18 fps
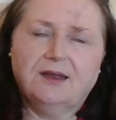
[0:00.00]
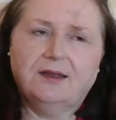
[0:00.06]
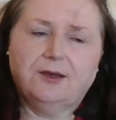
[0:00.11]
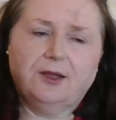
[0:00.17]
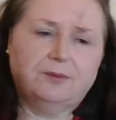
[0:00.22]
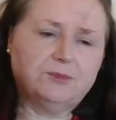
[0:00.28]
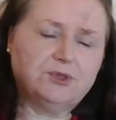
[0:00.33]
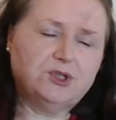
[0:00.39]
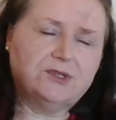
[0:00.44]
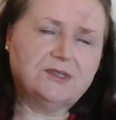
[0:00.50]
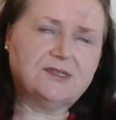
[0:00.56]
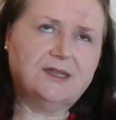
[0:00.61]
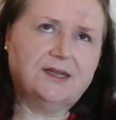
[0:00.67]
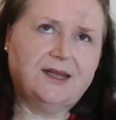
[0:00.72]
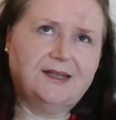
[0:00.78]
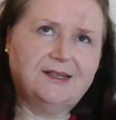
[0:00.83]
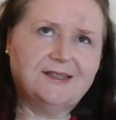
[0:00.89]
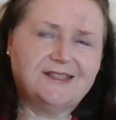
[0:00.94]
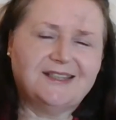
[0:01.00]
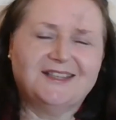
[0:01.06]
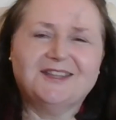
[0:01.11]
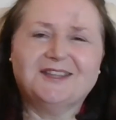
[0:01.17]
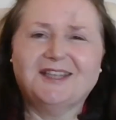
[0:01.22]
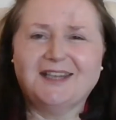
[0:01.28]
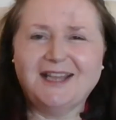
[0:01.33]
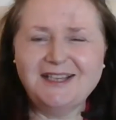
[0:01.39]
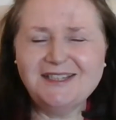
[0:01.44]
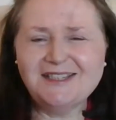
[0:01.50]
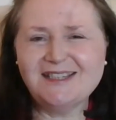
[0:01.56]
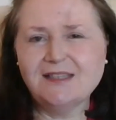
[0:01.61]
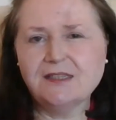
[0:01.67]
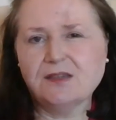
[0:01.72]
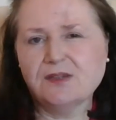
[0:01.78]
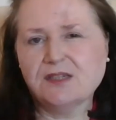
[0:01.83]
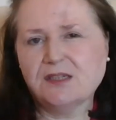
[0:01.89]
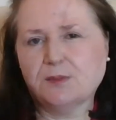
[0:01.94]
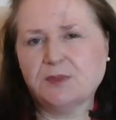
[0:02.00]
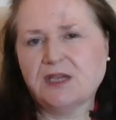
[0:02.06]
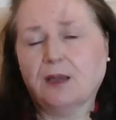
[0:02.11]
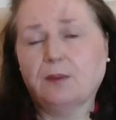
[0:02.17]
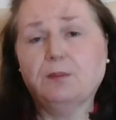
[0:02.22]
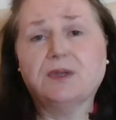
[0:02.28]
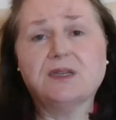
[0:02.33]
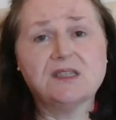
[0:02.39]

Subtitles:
I'm sure it's the 19th of September